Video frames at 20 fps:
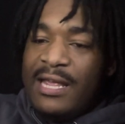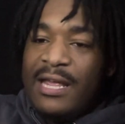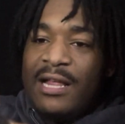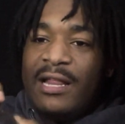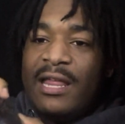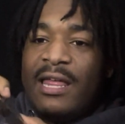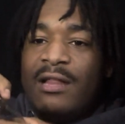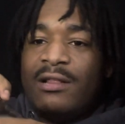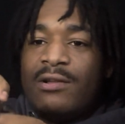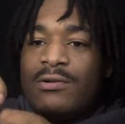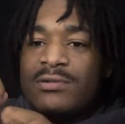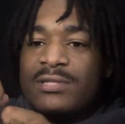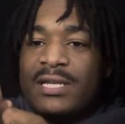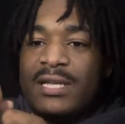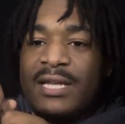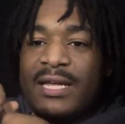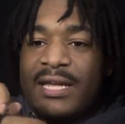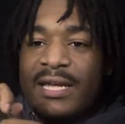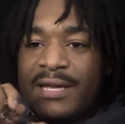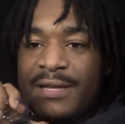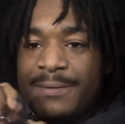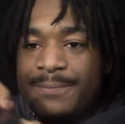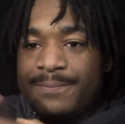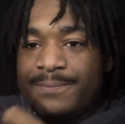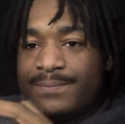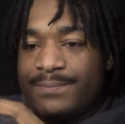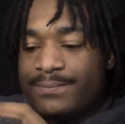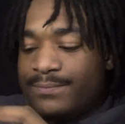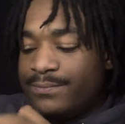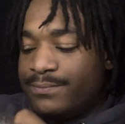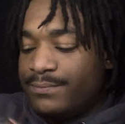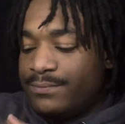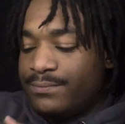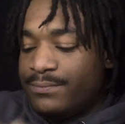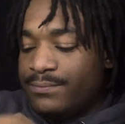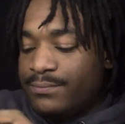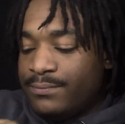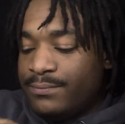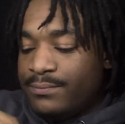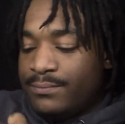He closed the lid.
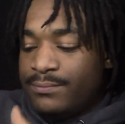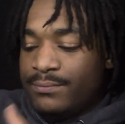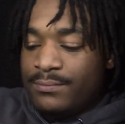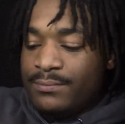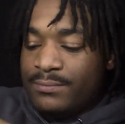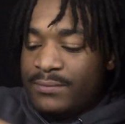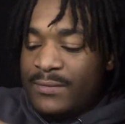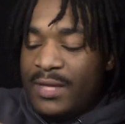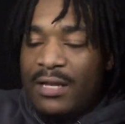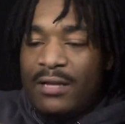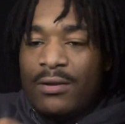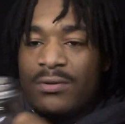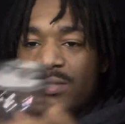He closed